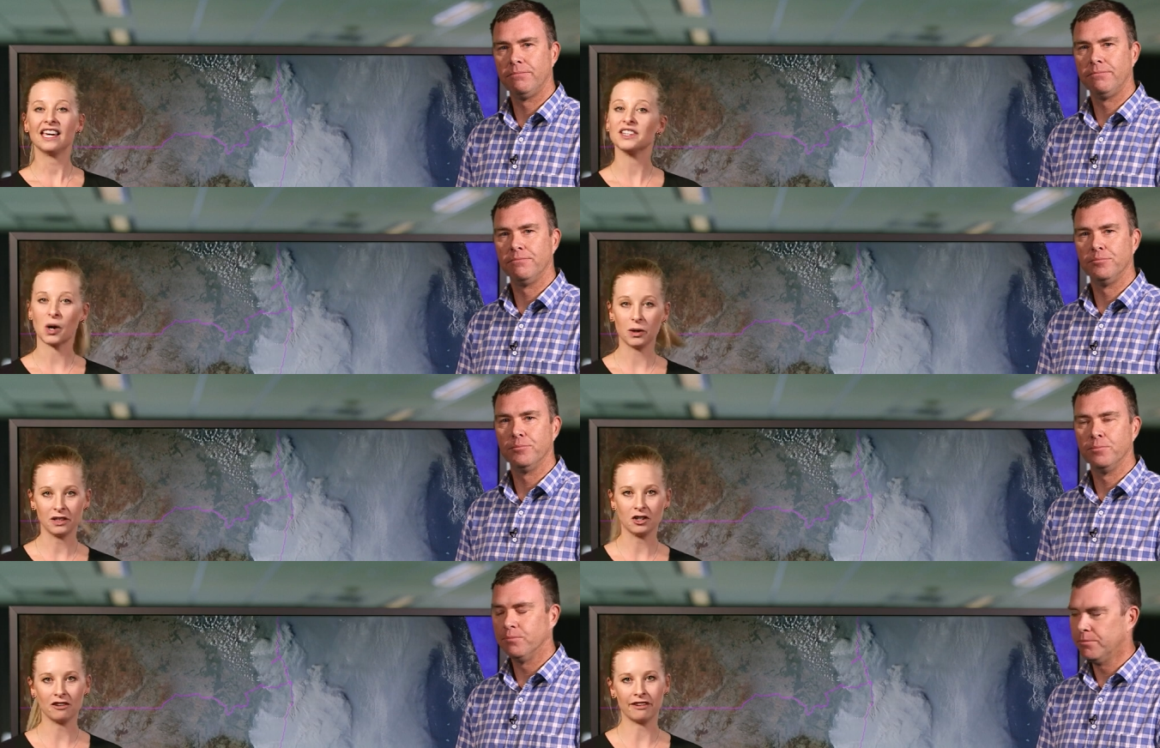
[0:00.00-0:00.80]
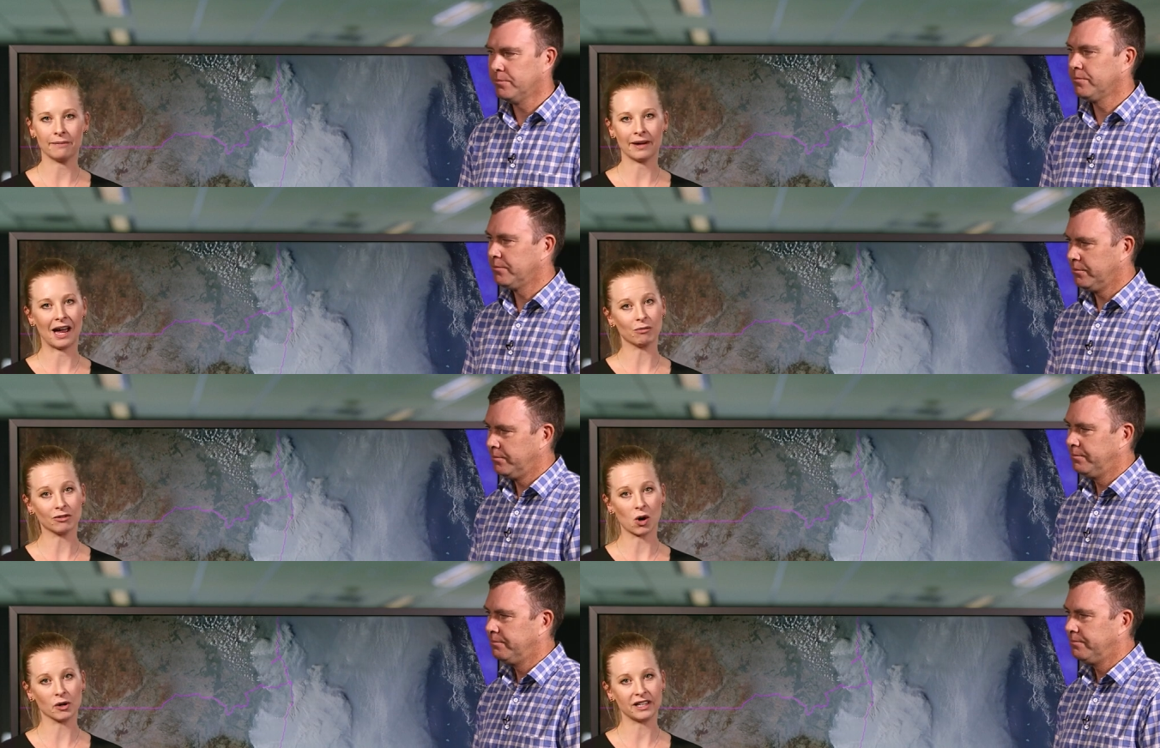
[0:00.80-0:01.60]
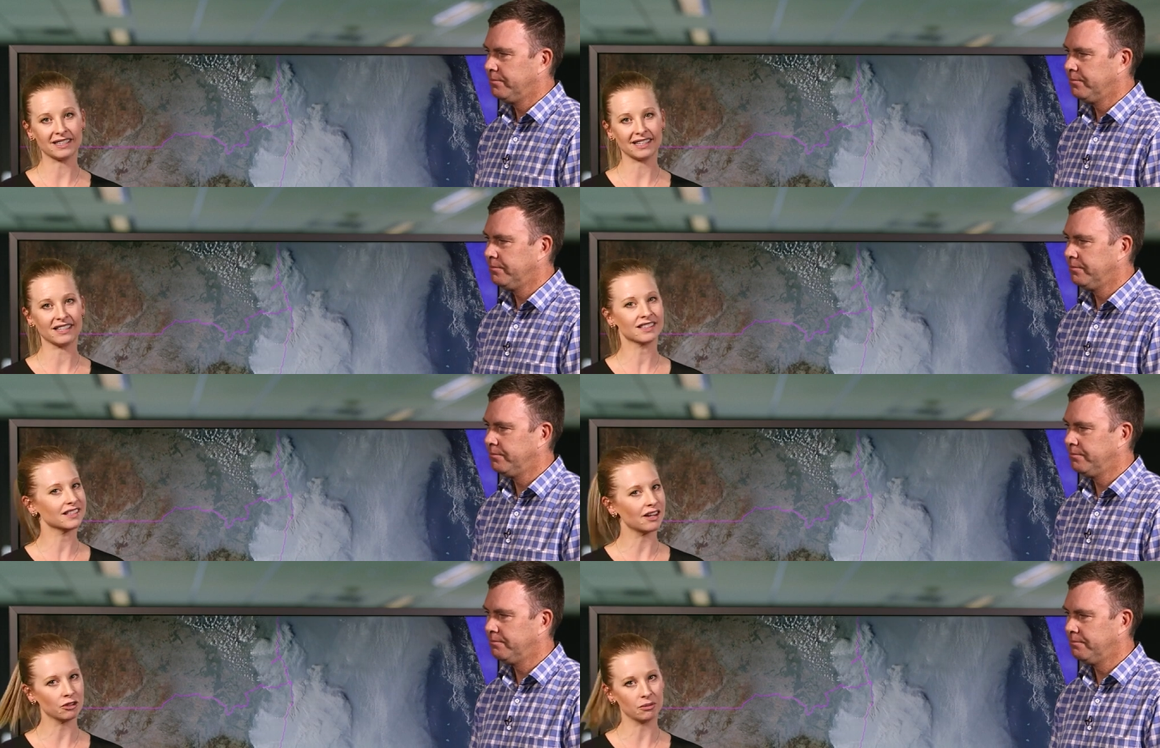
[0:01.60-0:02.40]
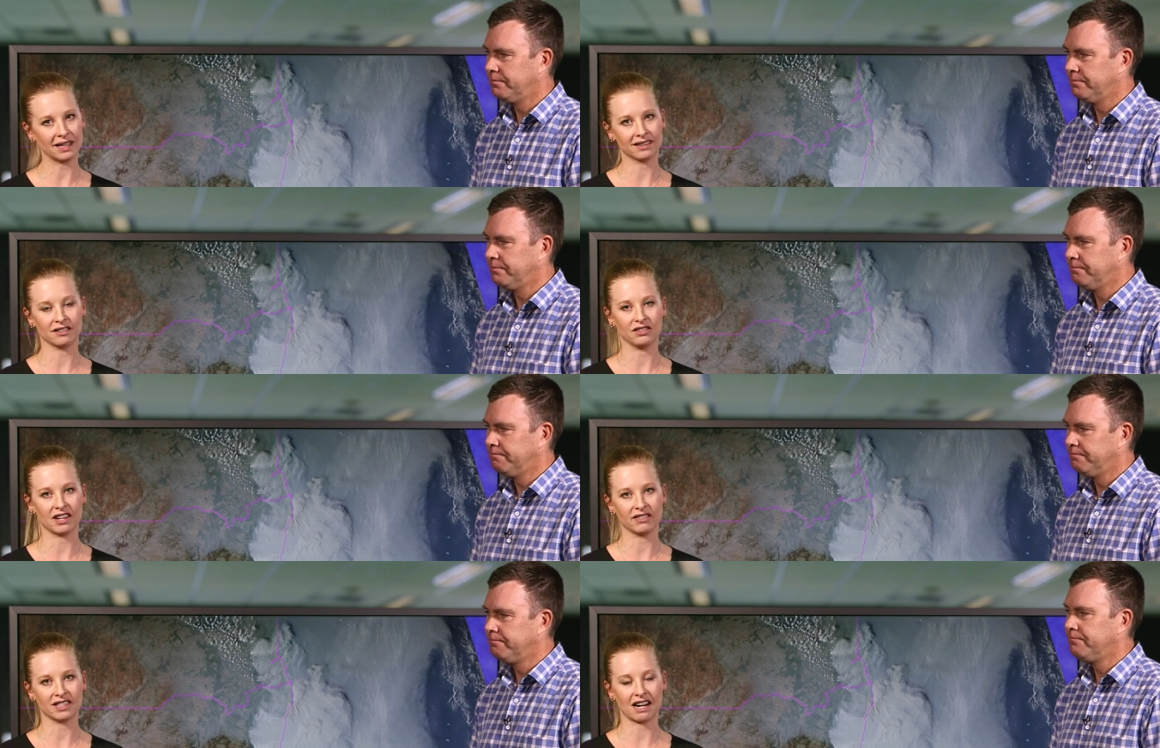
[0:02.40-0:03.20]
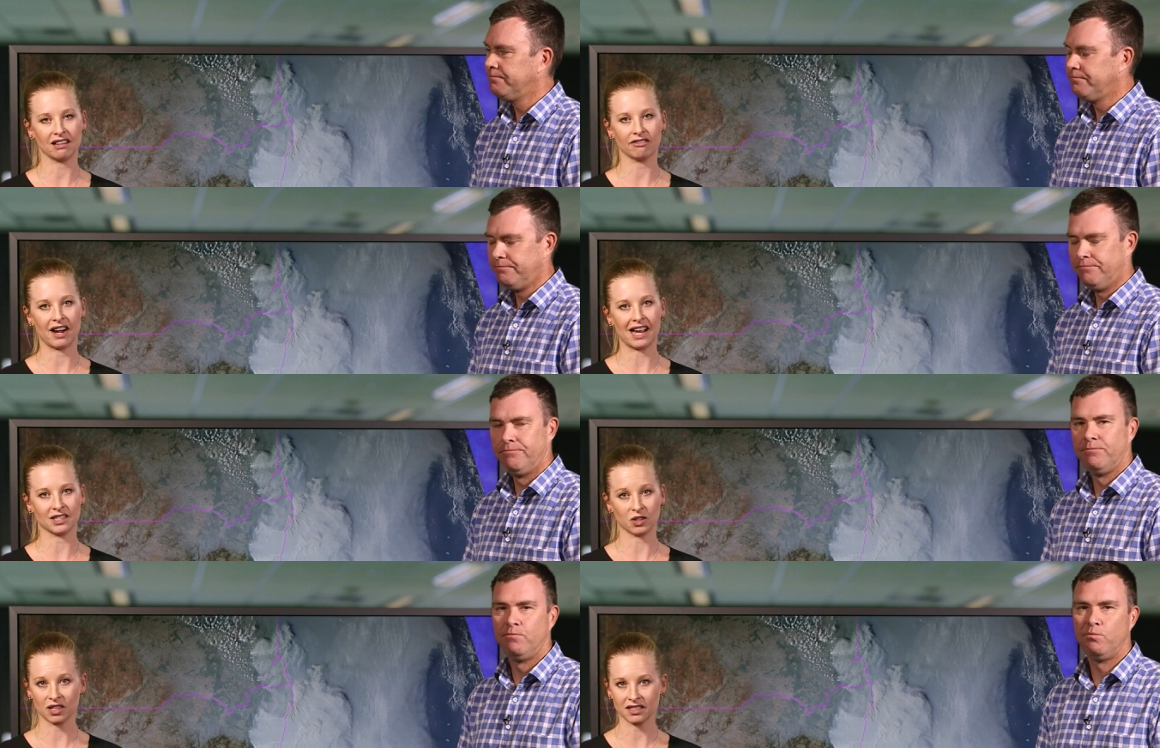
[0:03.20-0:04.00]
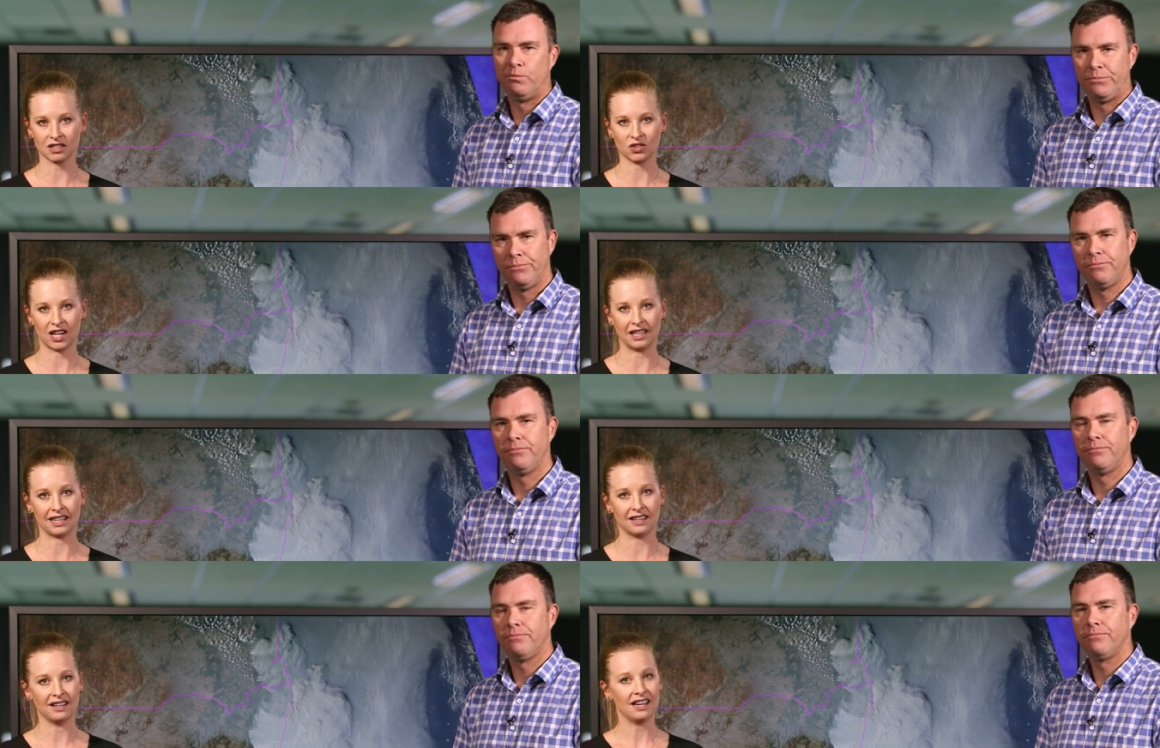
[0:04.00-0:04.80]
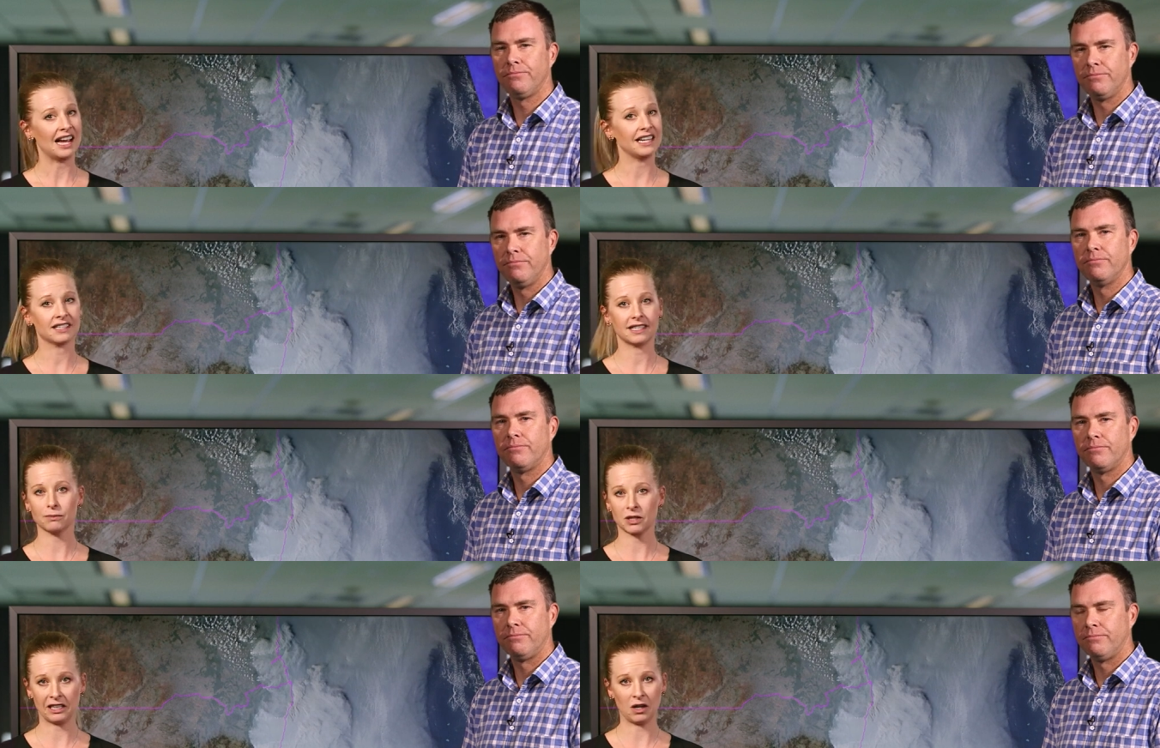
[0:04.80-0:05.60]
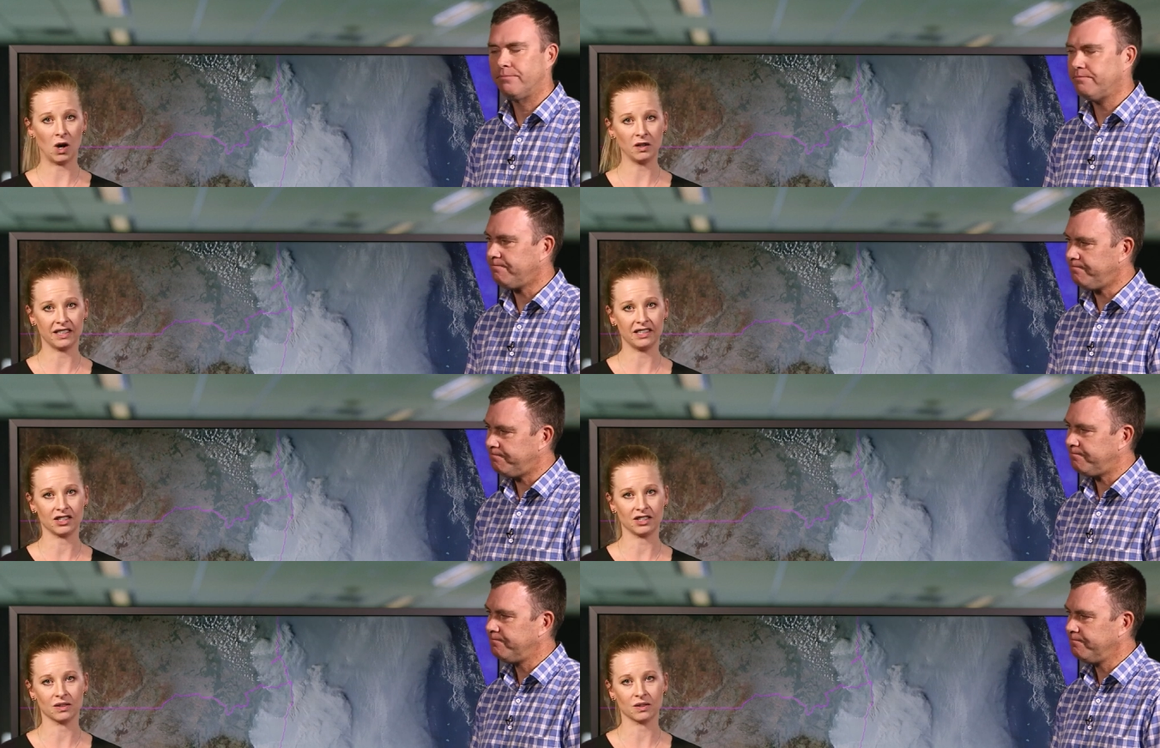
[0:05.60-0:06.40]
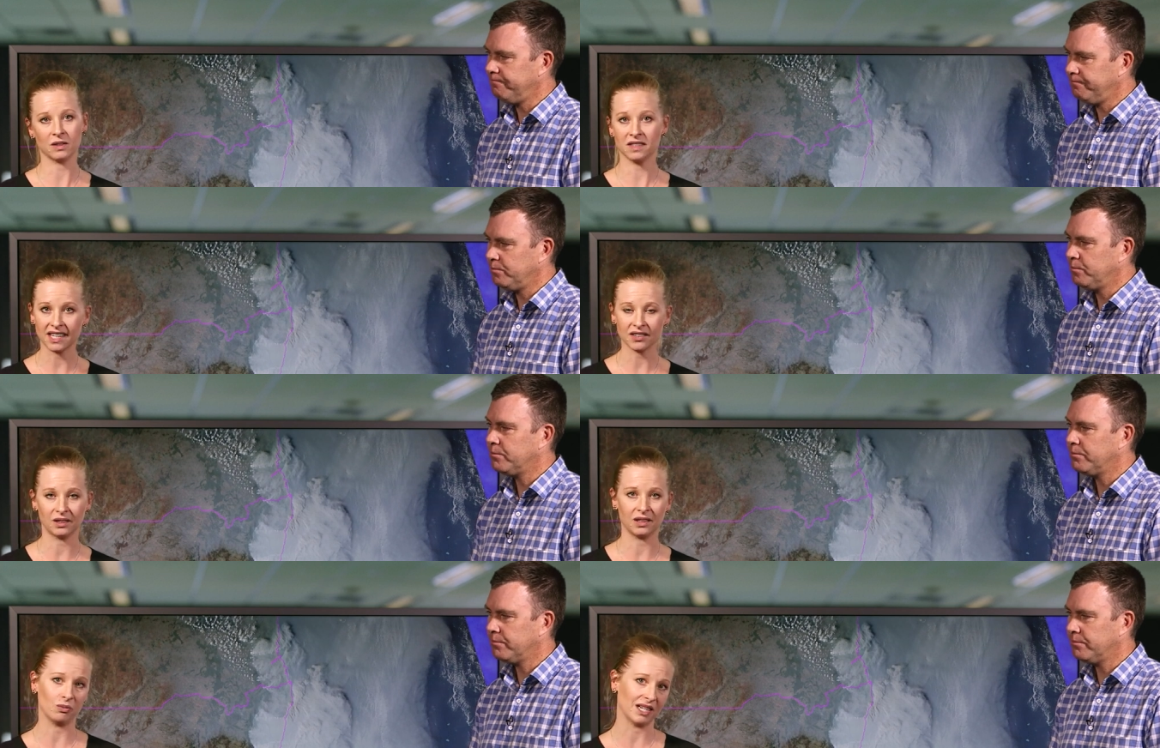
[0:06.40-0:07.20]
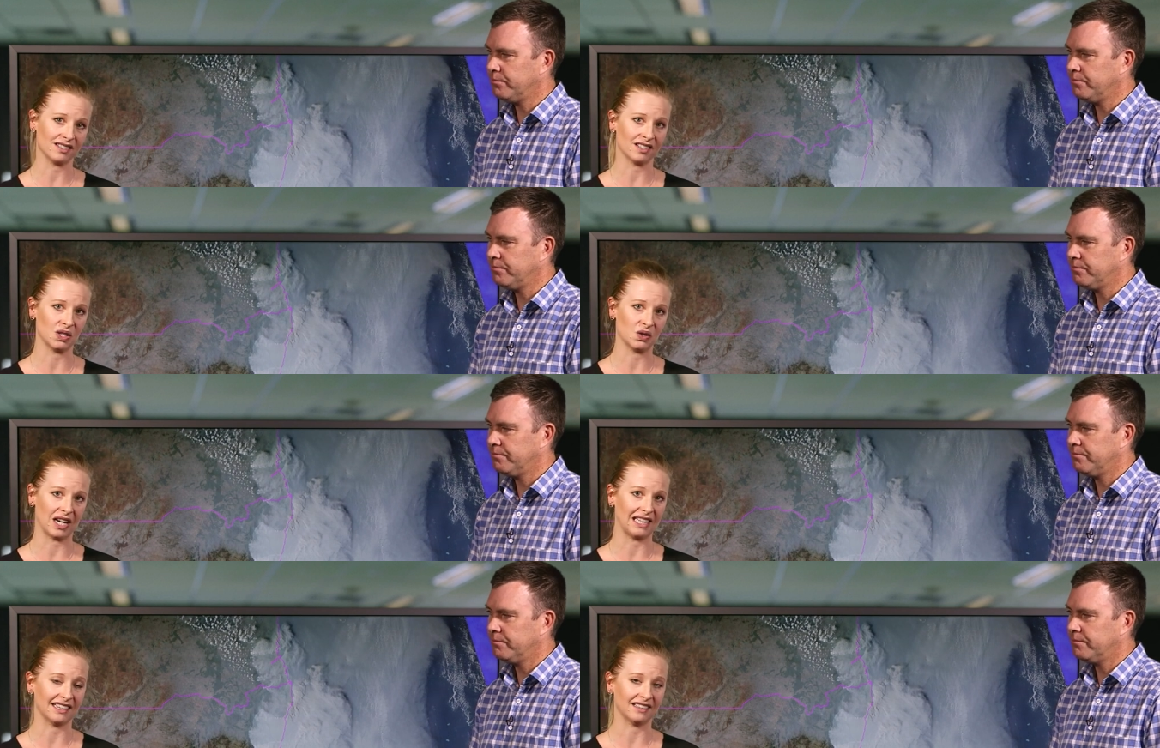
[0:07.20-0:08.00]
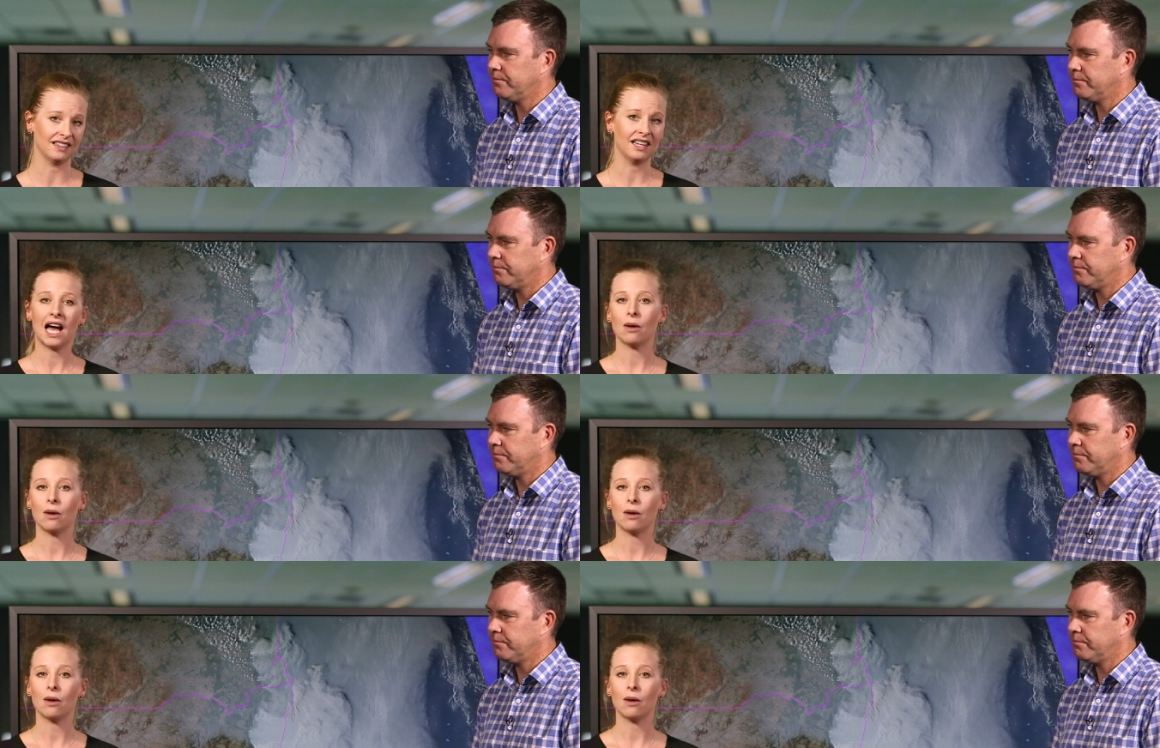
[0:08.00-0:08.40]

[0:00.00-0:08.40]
Speaker 1: It's only November and we've already seen several months of devastating fires across Australia and exceptionally hot conditions through central and western Australia.